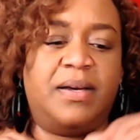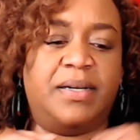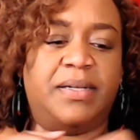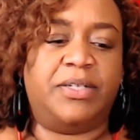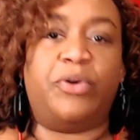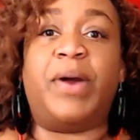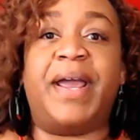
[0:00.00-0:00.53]

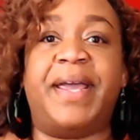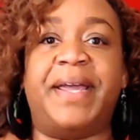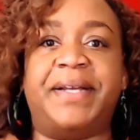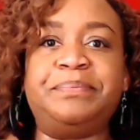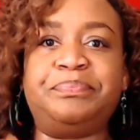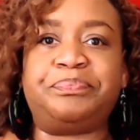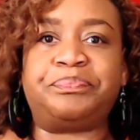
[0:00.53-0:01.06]

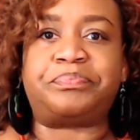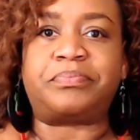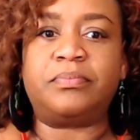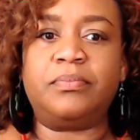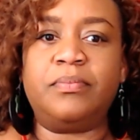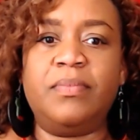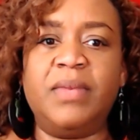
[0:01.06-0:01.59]
grain.
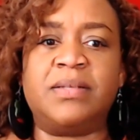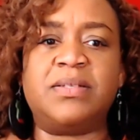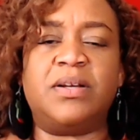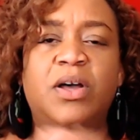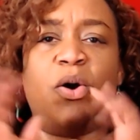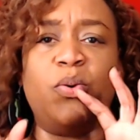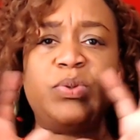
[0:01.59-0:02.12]
So
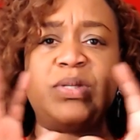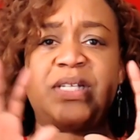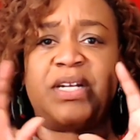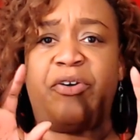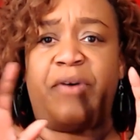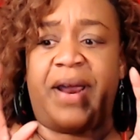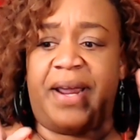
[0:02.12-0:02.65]
the oats and
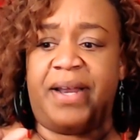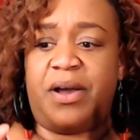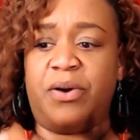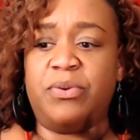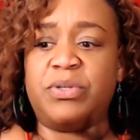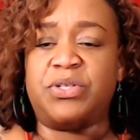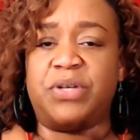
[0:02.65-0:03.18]
the grain. The
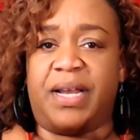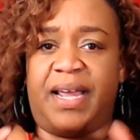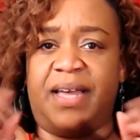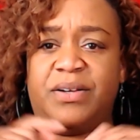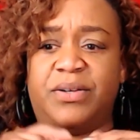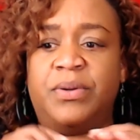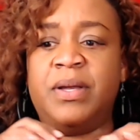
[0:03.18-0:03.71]
oats you can
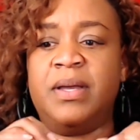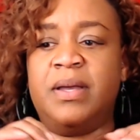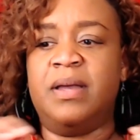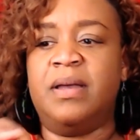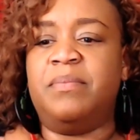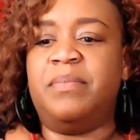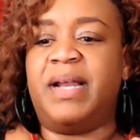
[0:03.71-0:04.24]
handle,
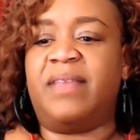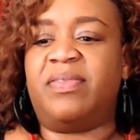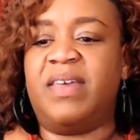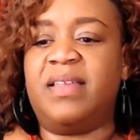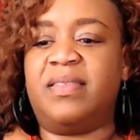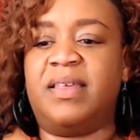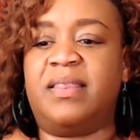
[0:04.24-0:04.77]
but I
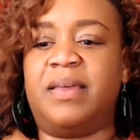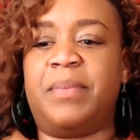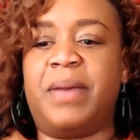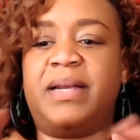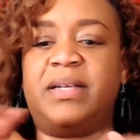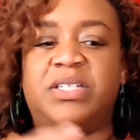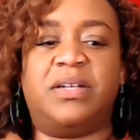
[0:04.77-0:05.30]
think that they
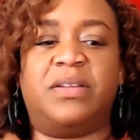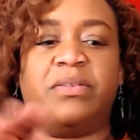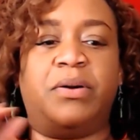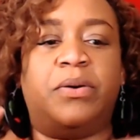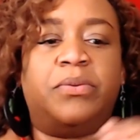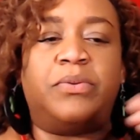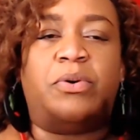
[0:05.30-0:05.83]
might have should have
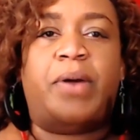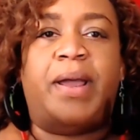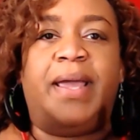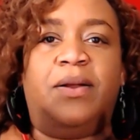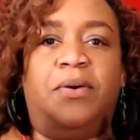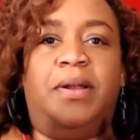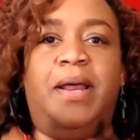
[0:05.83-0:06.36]
thrown
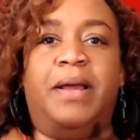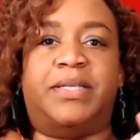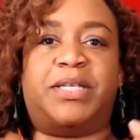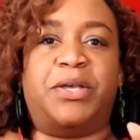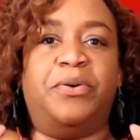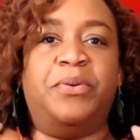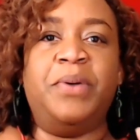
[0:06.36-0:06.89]
grain on there
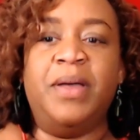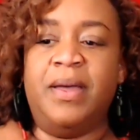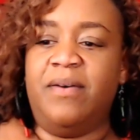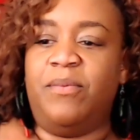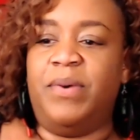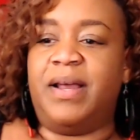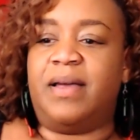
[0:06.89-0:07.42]
too
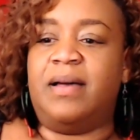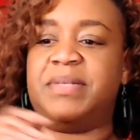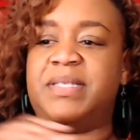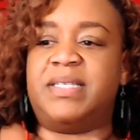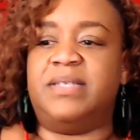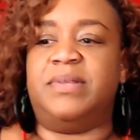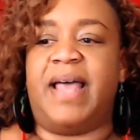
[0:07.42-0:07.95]
when it
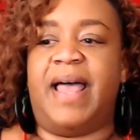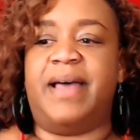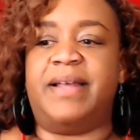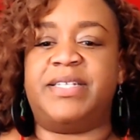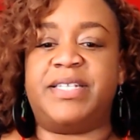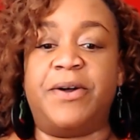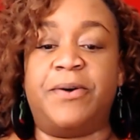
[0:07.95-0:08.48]
comes to
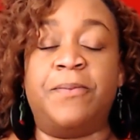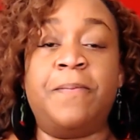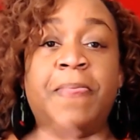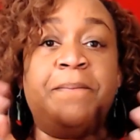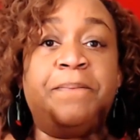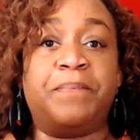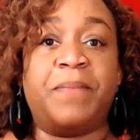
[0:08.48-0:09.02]
that. So
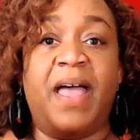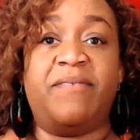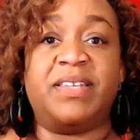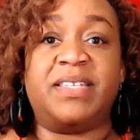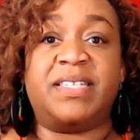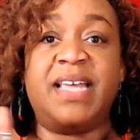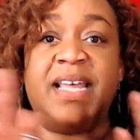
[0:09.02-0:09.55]

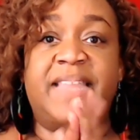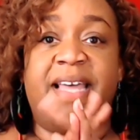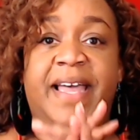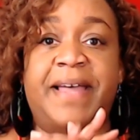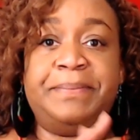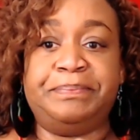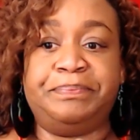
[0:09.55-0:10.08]
having said that,